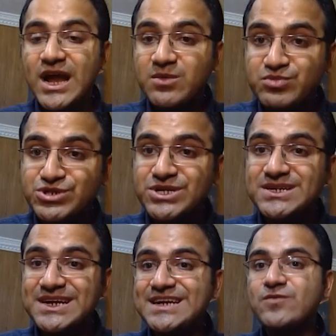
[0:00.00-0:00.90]
and
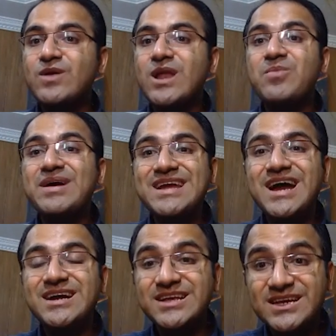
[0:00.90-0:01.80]
patient can develop
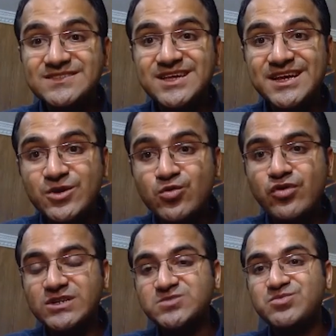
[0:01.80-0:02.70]
ARDS,
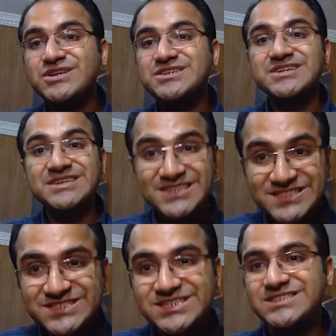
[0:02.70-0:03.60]
acute respiratory
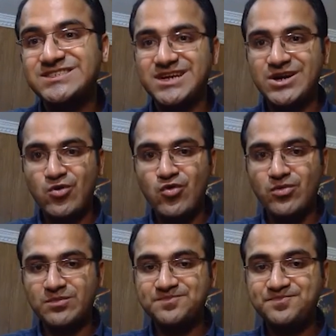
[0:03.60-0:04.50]
distress
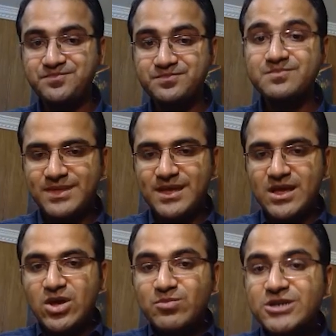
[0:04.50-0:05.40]
syndrome.
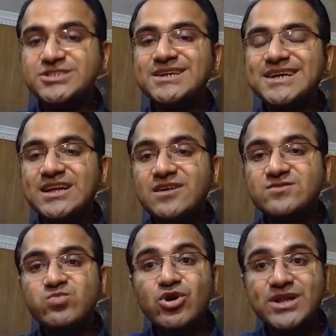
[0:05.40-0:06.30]
Patient can
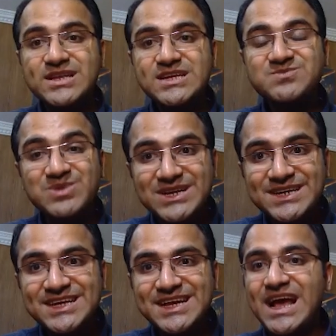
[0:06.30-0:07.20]
have spontaneous
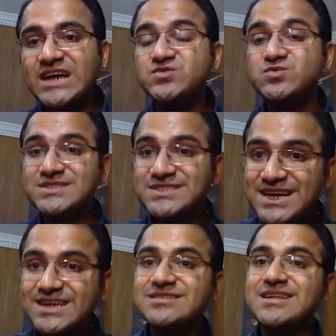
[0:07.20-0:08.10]
bleeding. As we
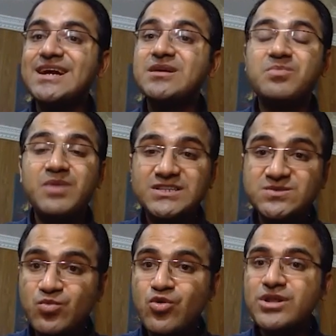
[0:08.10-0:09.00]
said, that
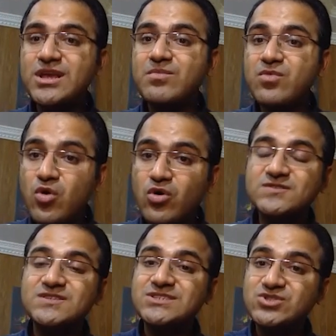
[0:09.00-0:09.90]
plasmodium
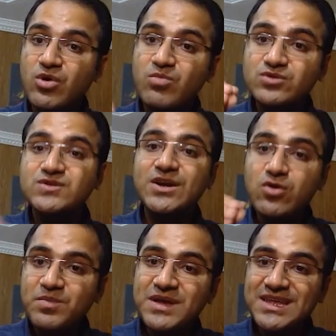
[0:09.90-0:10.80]
causes
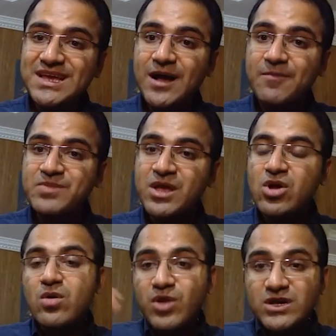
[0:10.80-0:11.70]
thrombocytopenia.
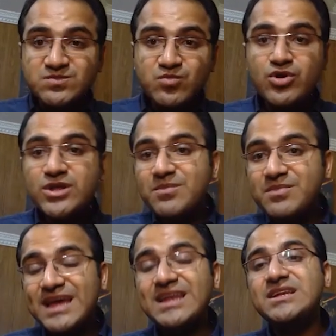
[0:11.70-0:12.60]

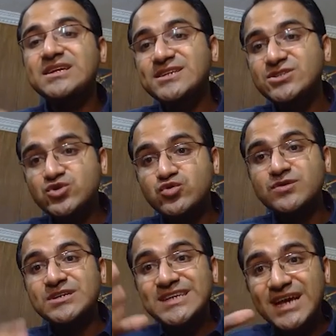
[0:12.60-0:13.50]
Plasmodium can lead
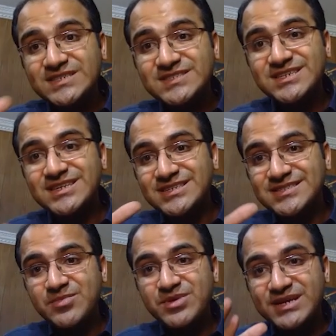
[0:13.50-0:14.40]
to DIC,
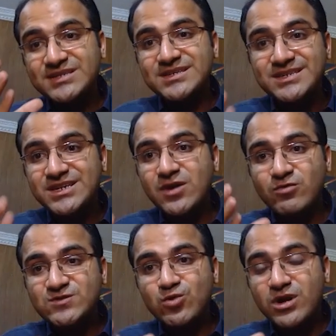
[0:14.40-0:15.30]
disseminated
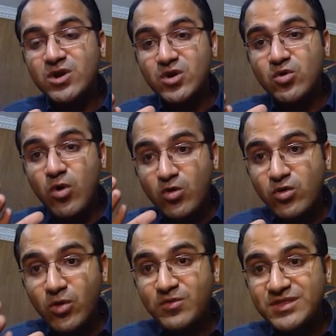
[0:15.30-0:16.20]
intravascular
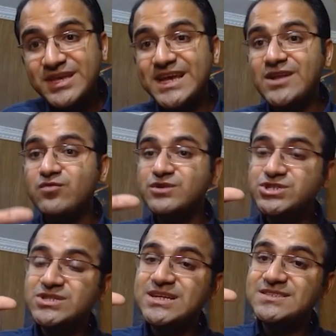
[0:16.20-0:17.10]
coagulopathy, in
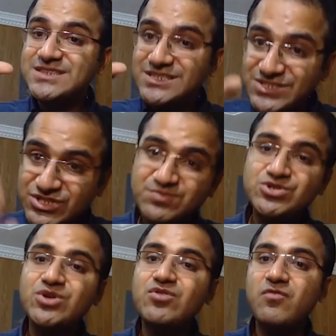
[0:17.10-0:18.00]
which there is
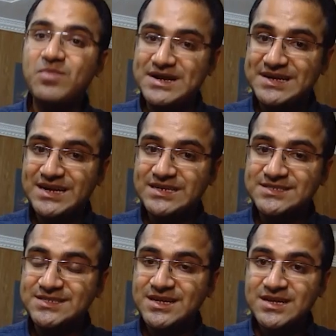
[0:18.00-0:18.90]
consumption of
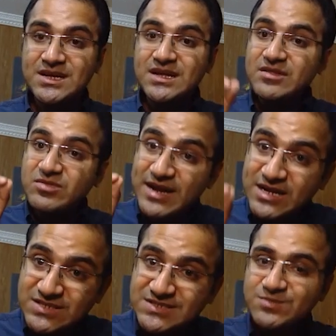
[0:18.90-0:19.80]
platelets.
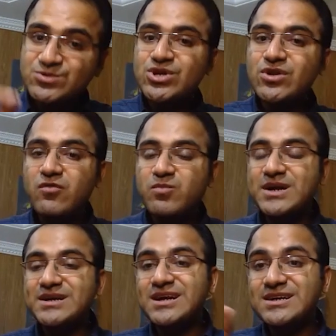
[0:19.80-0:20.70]
That consumption of
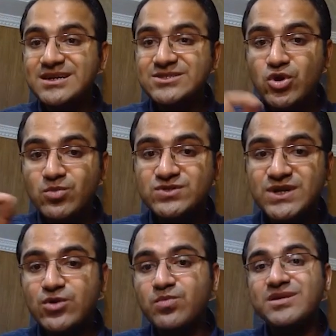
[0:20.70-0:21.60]
platelet, that
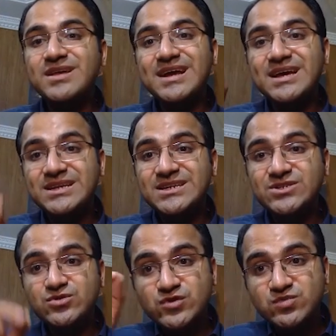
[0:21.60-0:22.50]
thrombocytopenia, can
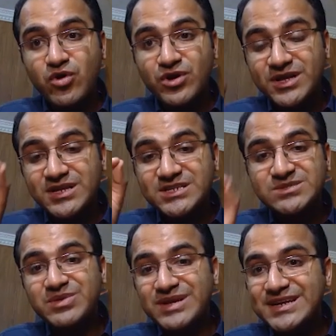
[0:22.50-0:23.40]
lead to
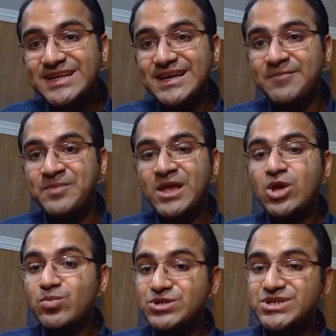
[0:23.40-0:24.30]
spontaneous bleeding.
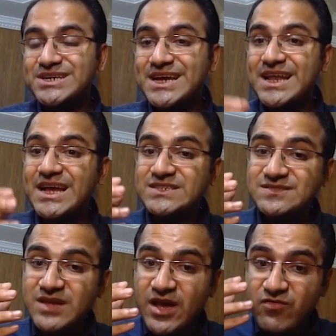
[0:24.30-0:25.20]
Patient can
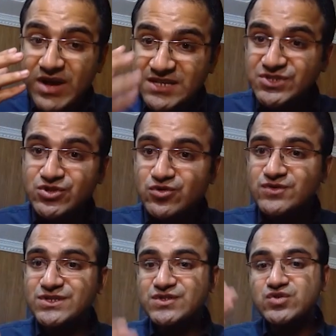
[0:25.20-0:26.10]
have
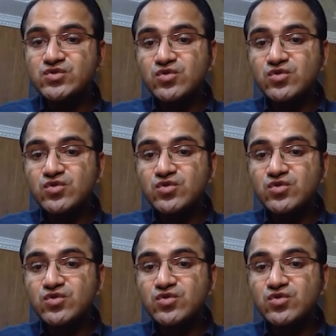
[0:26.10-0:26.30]
acidosis due